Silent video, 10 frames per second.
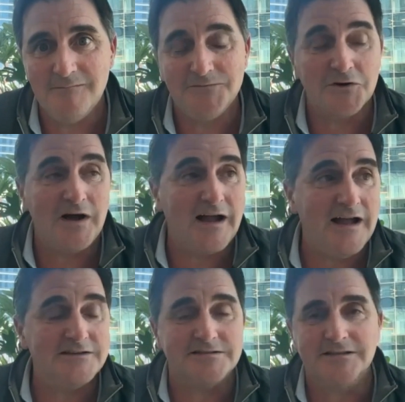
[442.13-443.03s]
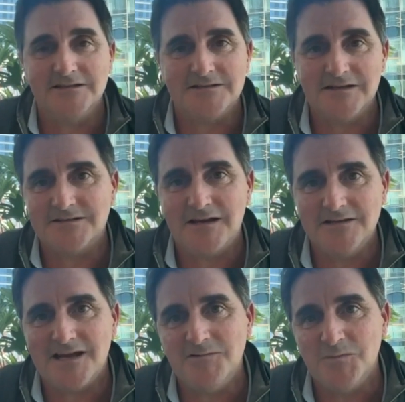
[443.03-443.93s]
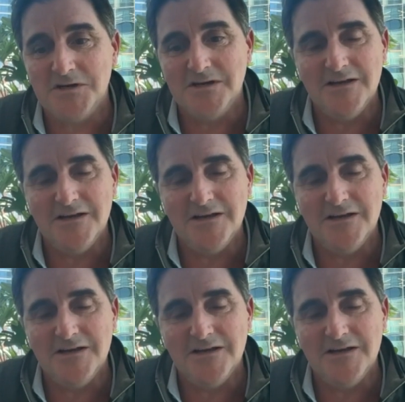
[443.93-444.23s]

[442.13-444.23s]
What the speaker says: So I just think it's an exciting time to be